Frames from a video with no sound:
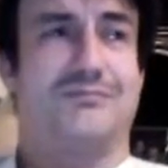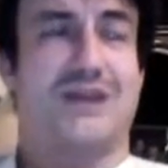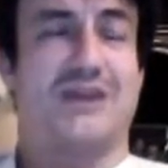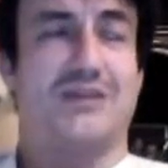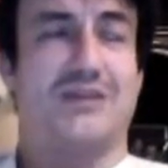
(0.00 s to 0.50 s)

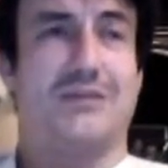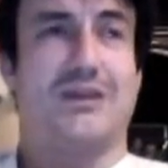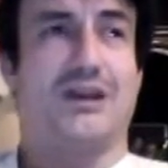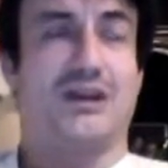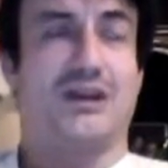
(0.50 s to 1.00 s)
had the
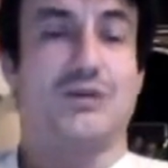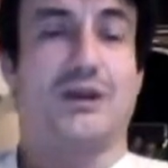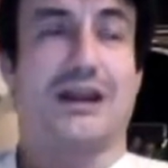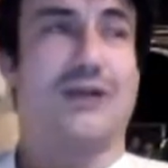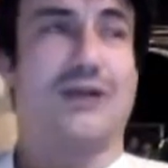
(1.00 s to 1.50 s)
ability and you were
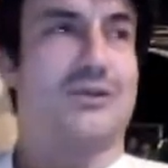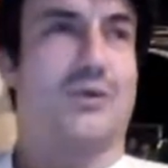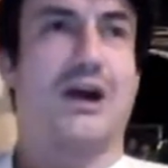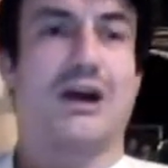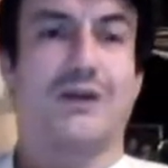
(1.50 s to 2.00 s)
allowed to
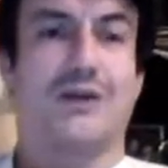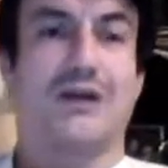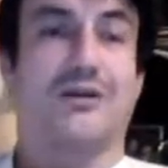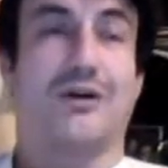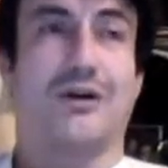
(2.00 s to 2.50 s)
walk around
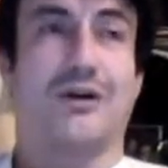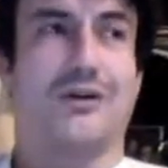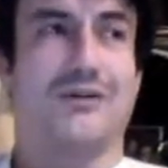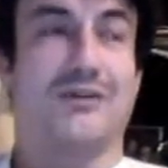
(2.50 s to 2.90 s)
in the halls.